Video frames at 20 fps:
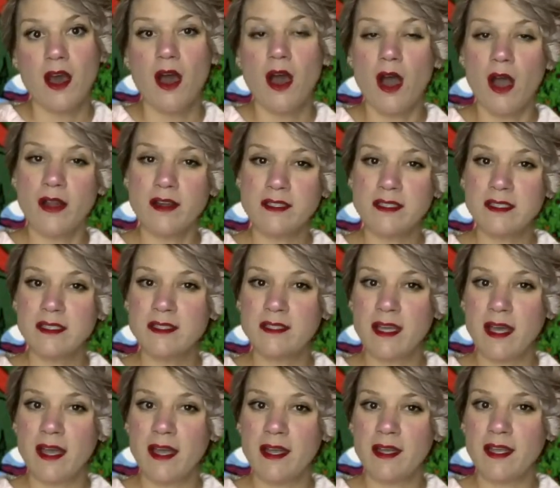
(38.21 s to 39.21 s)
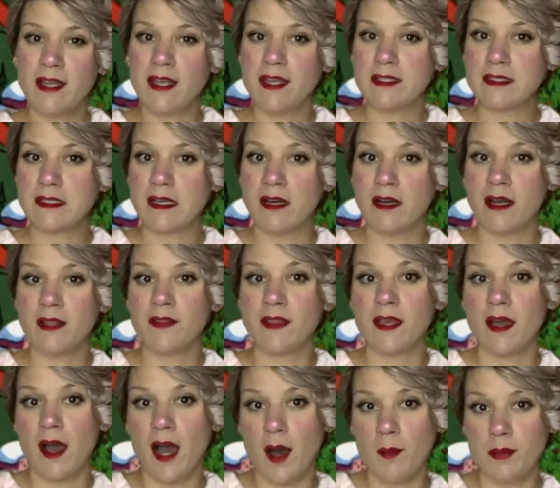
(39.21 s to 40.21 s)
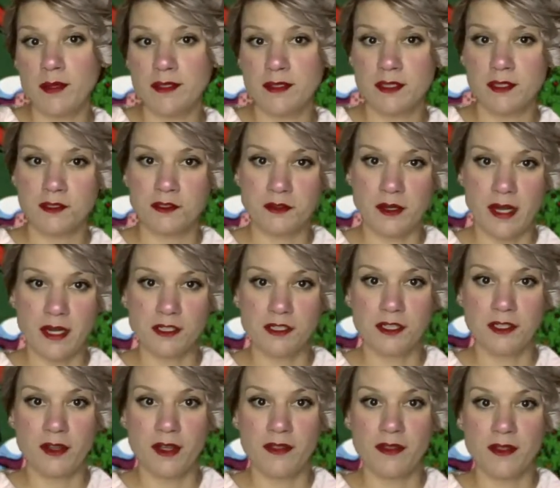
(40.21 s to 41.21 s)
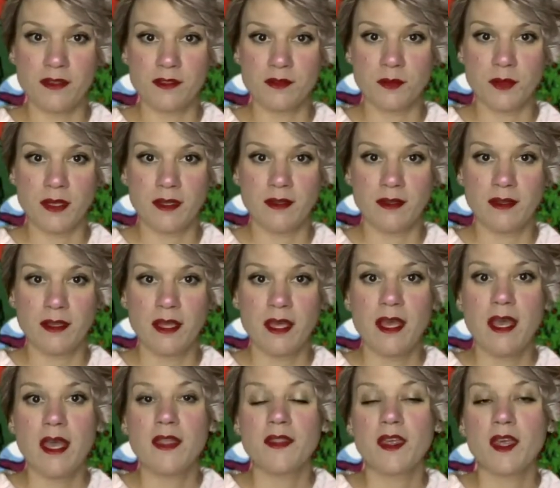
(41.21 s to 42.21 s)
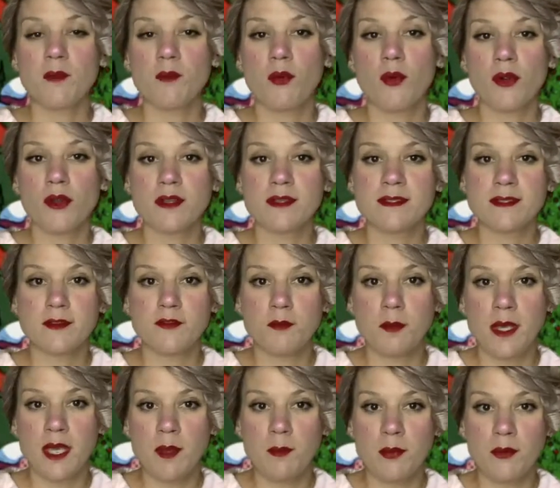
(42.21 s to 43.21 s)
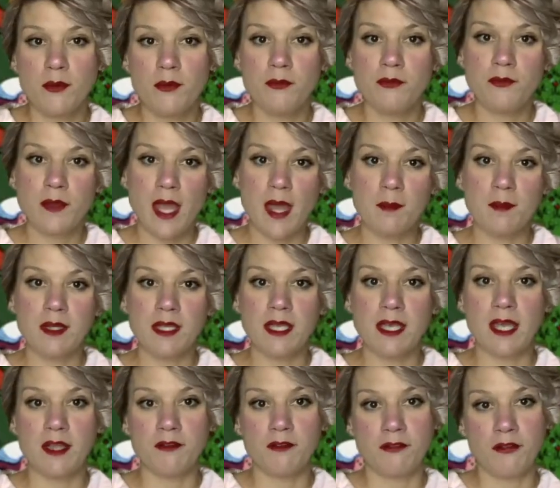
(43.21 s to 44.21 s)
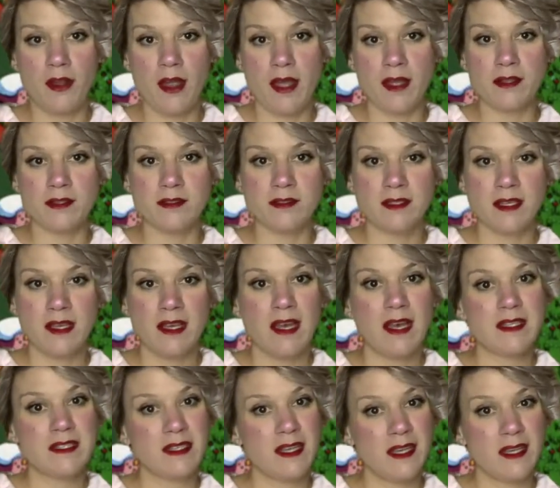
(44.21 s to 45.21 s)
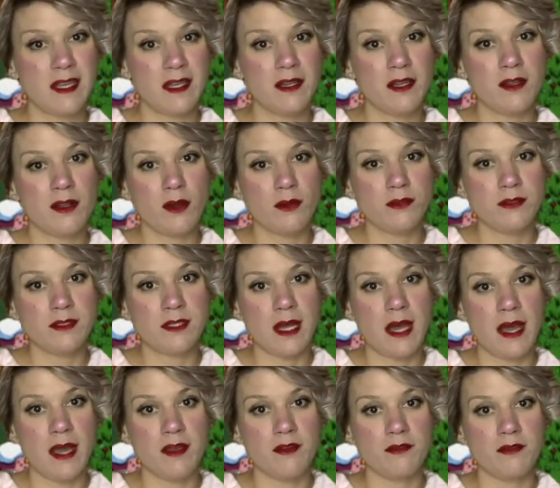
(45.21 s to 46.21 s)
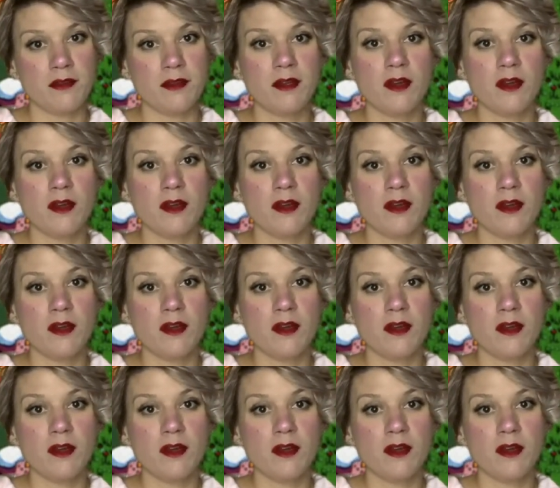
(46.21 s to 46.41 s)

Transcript: Our society has gone the opposite direction on this one. The importance of people, family, and friends has taken a nosedive.